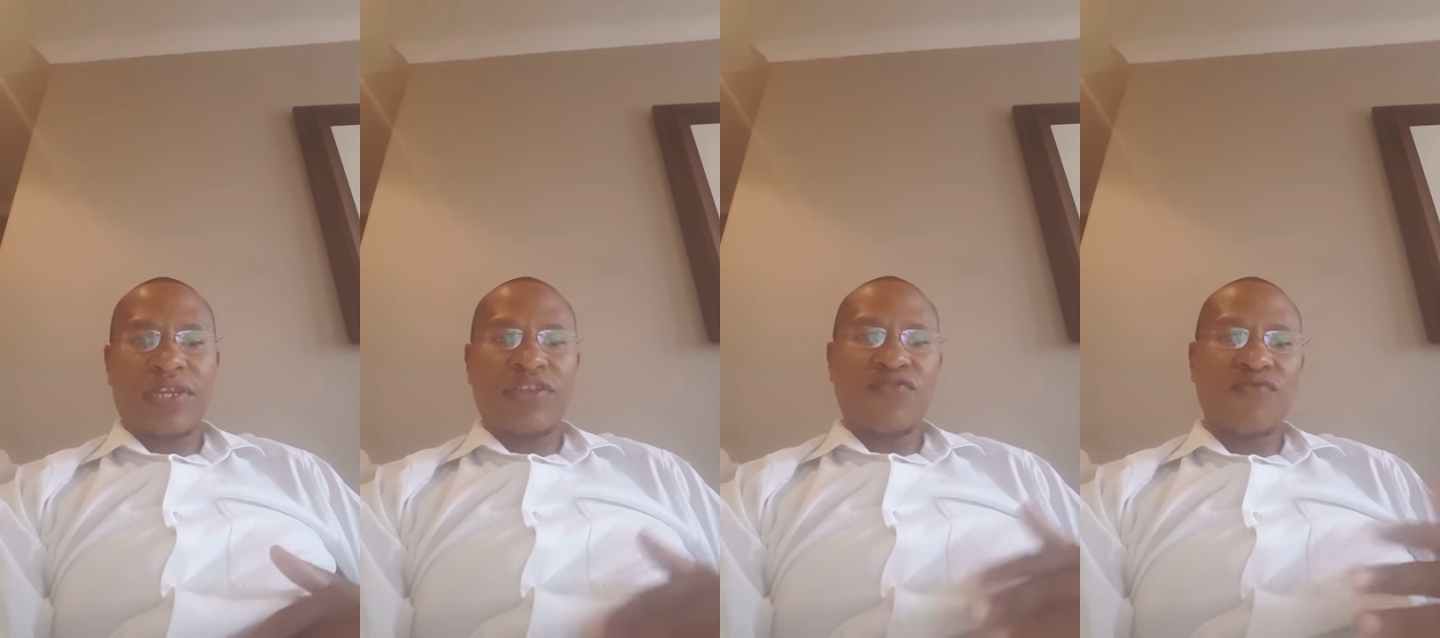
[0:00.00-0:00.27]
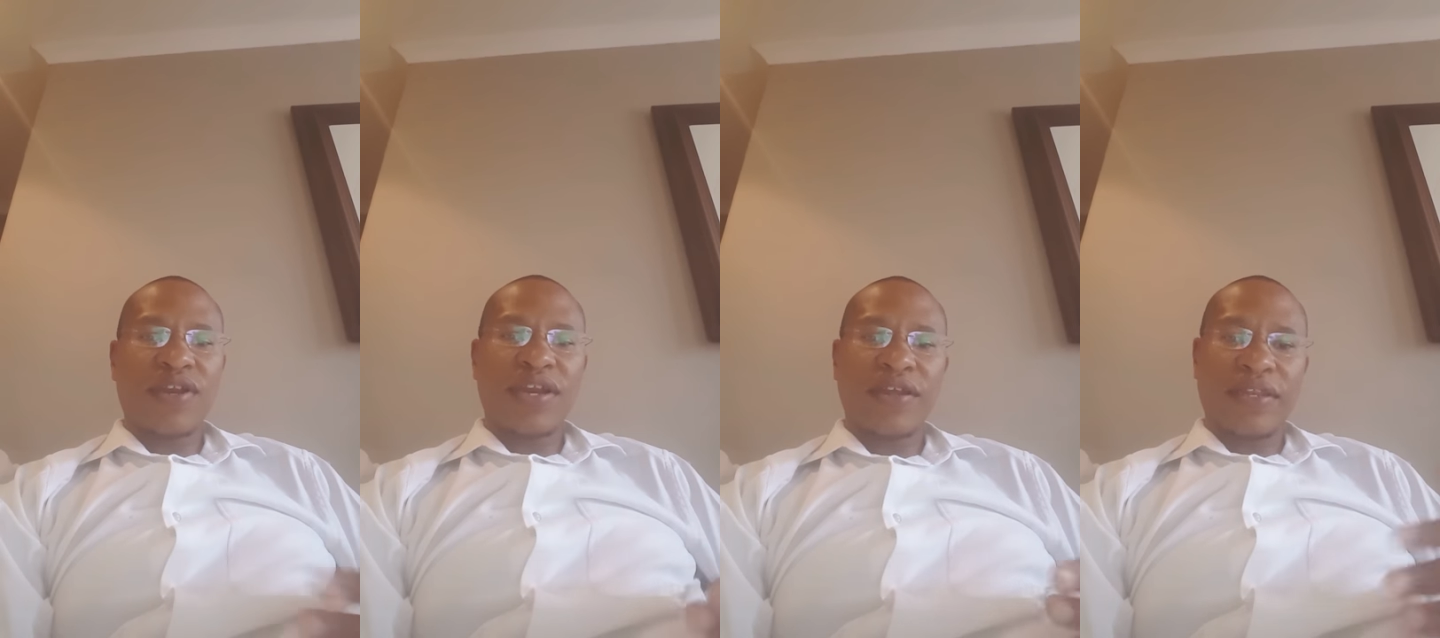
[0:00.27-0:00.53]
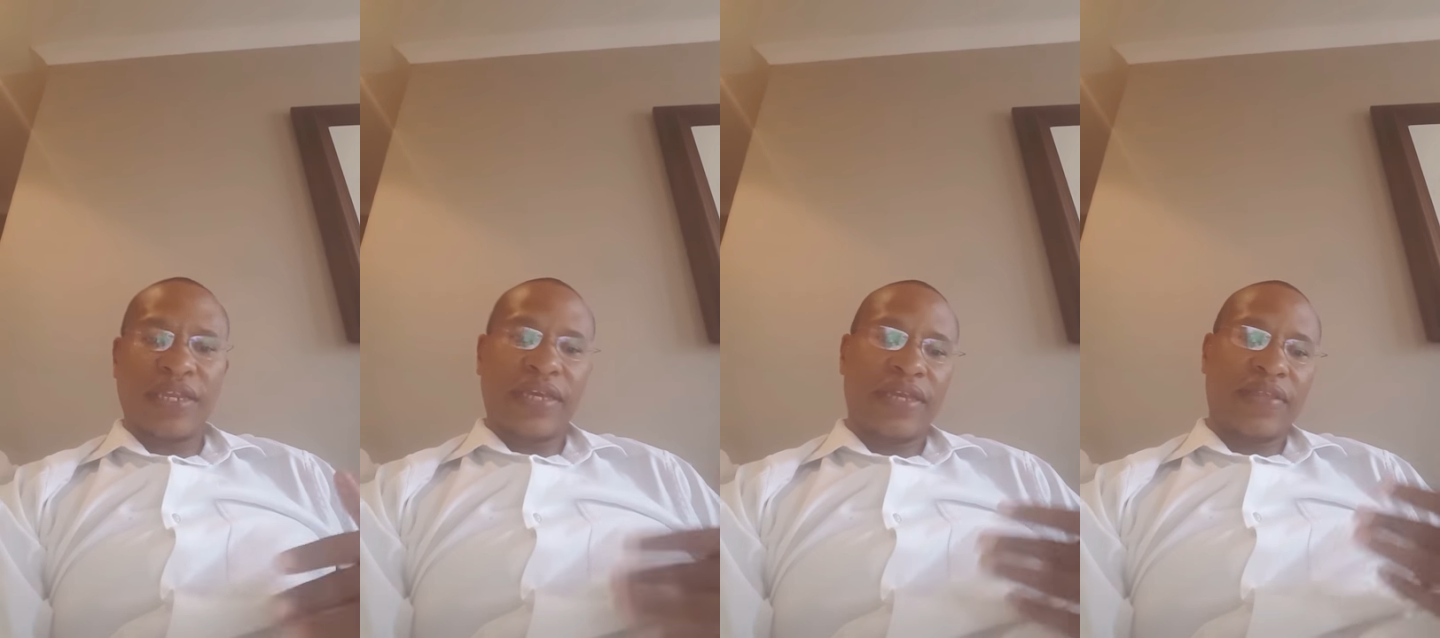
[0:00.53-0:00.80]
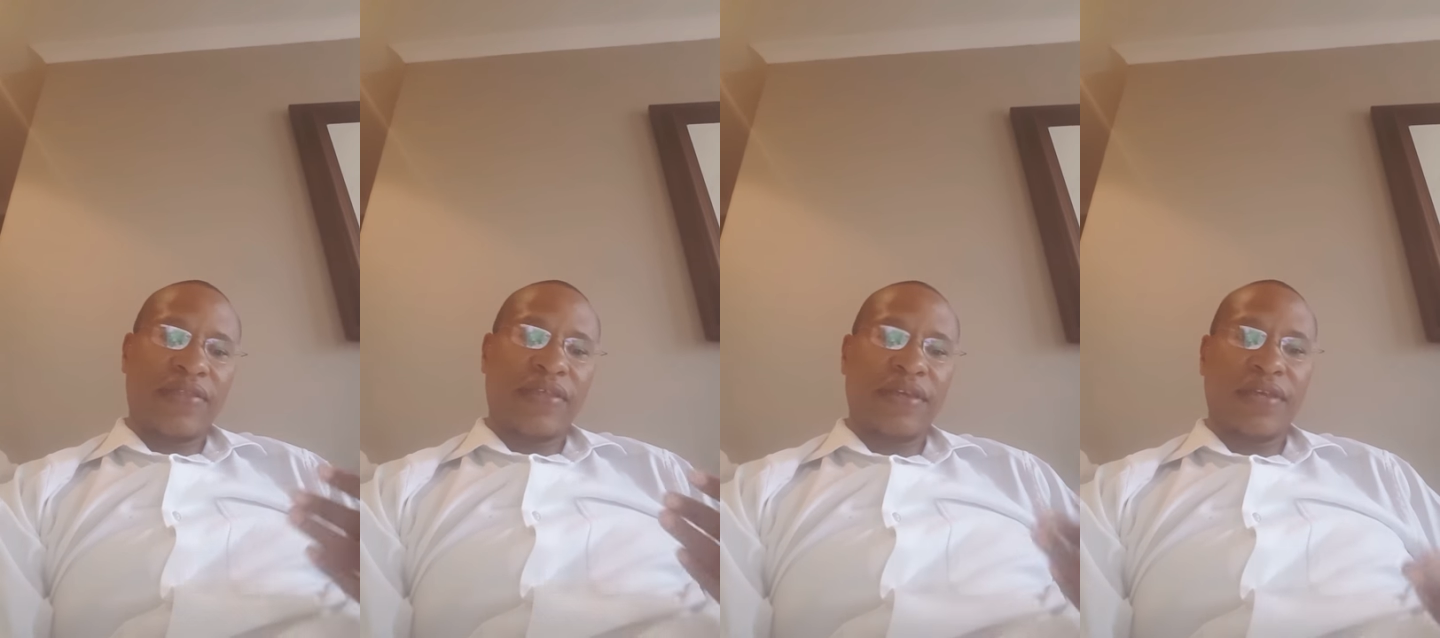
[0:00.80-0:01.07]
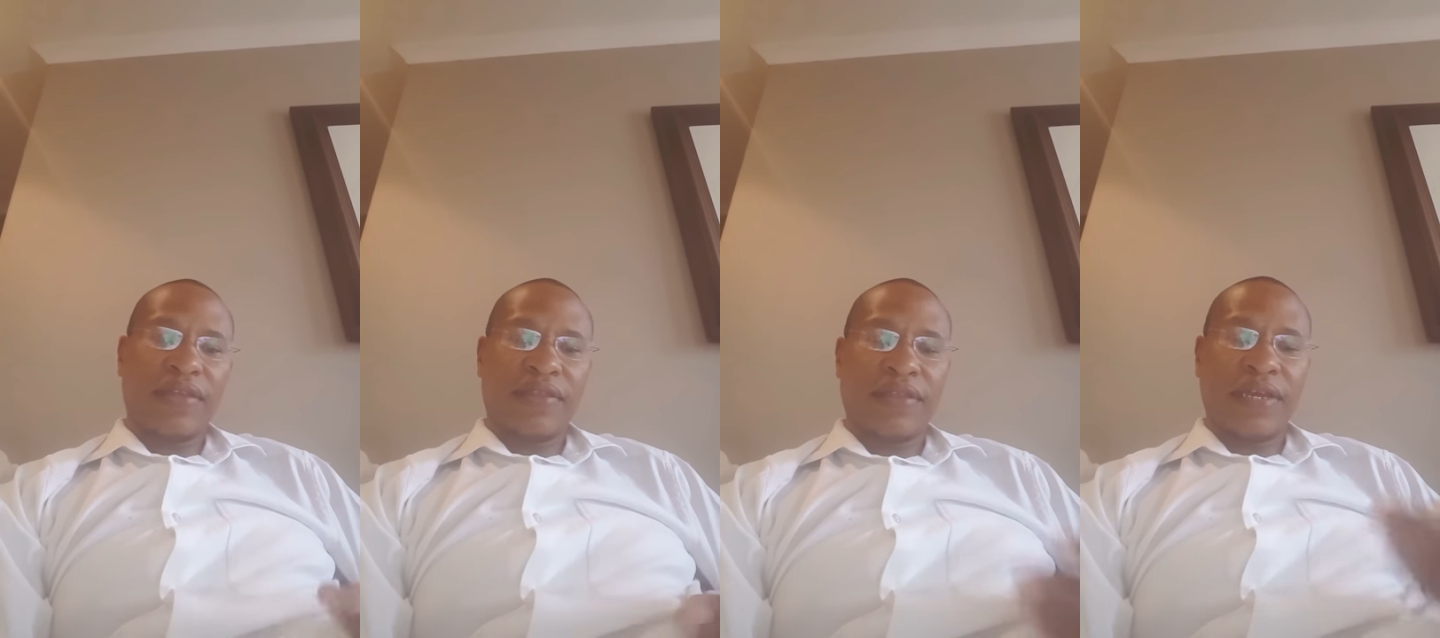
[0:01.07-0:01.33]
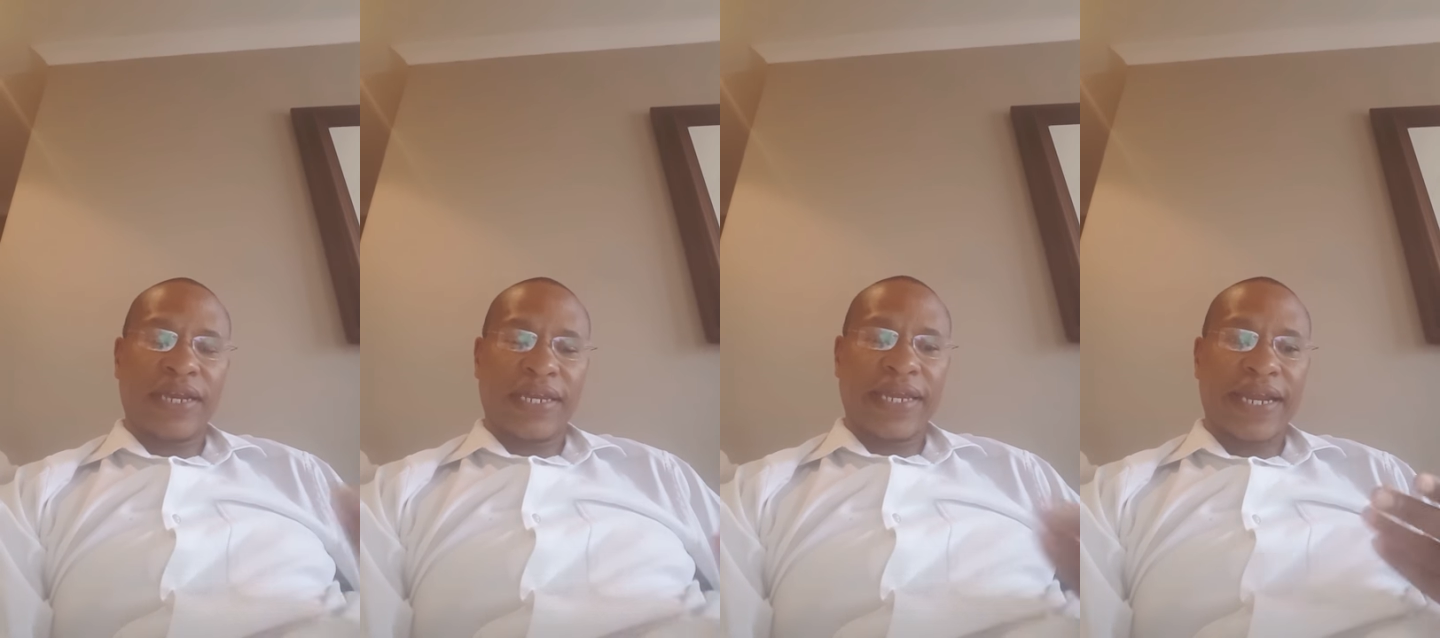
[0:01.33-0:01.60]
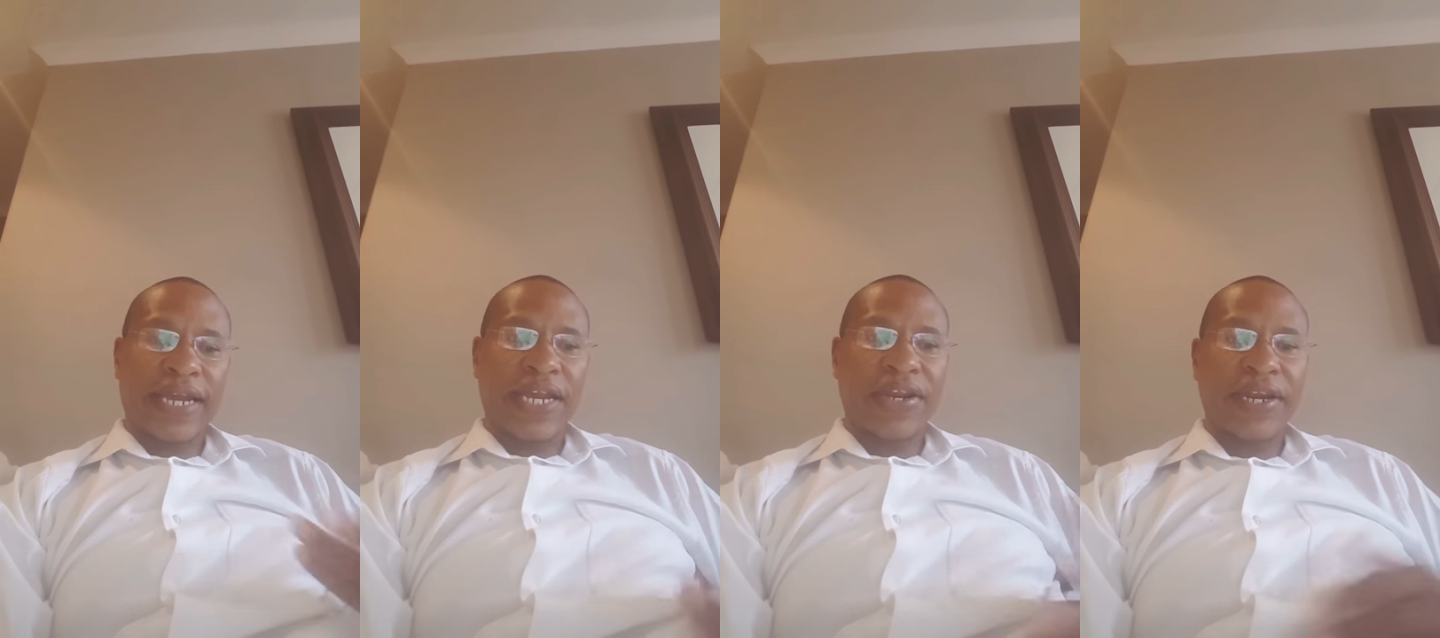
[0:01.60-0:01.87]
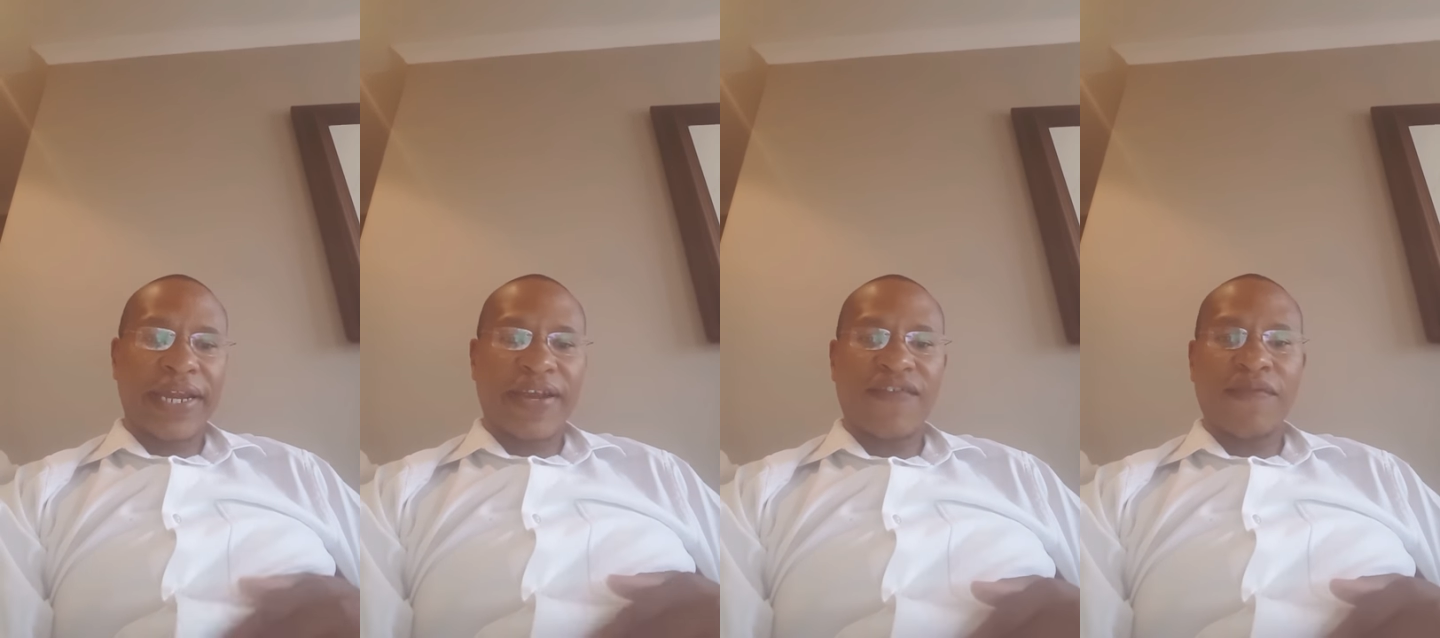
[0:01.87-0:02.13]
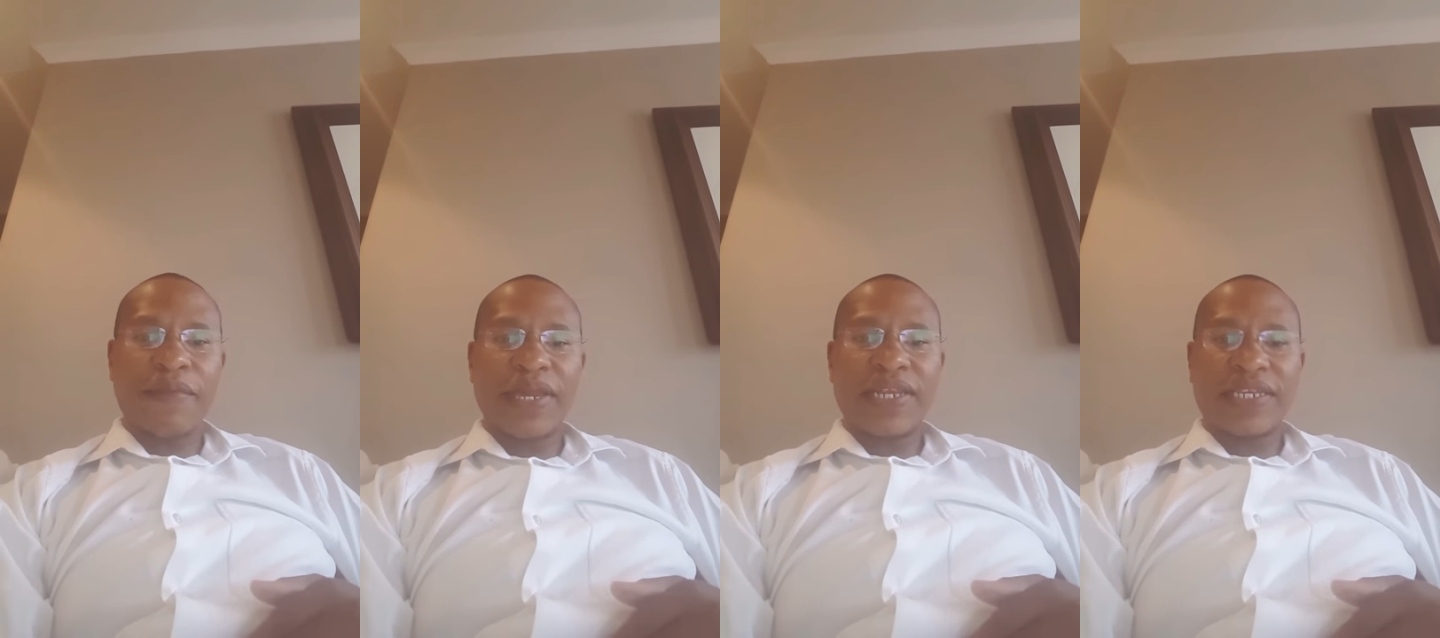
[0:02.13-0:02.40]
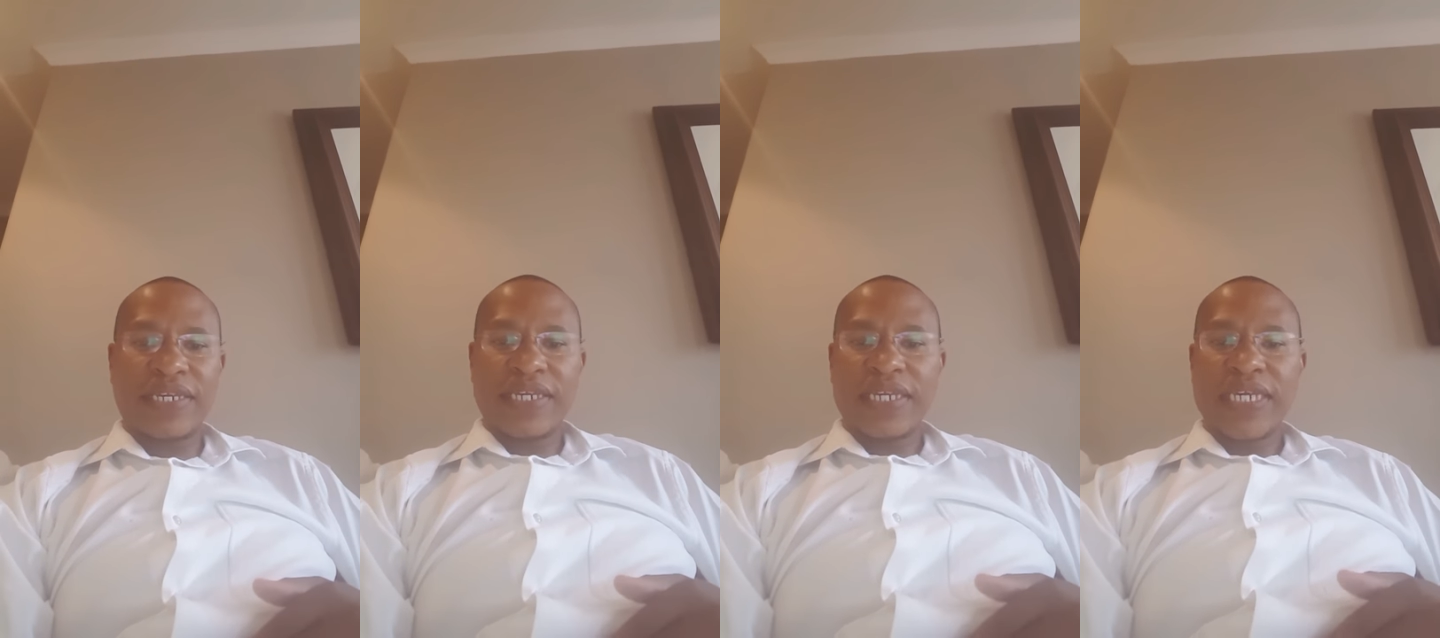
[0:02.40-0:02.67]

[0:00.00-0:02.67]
the current government,